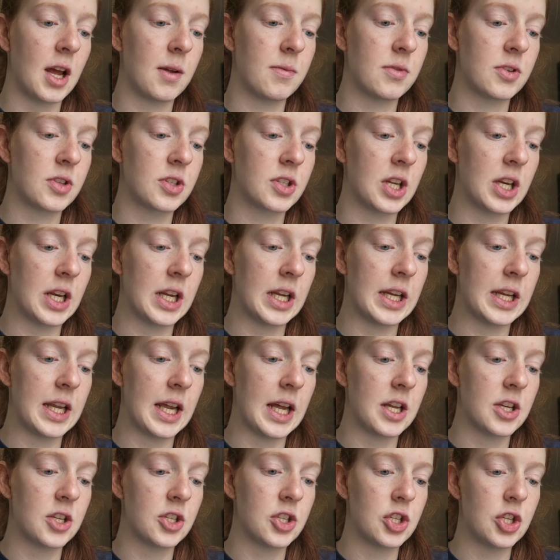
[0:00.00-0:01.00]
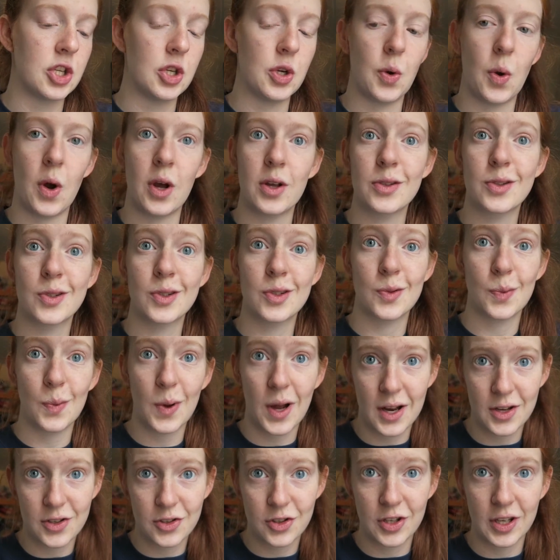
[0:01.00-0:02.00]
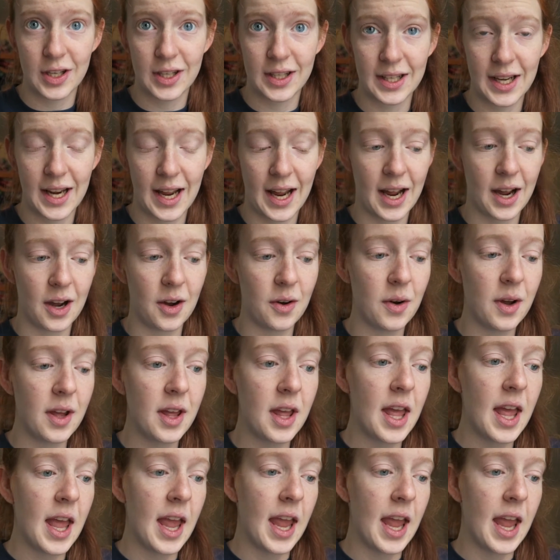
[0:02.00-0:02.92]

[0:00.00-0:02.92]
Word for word: I'm just gonna get to swatching now,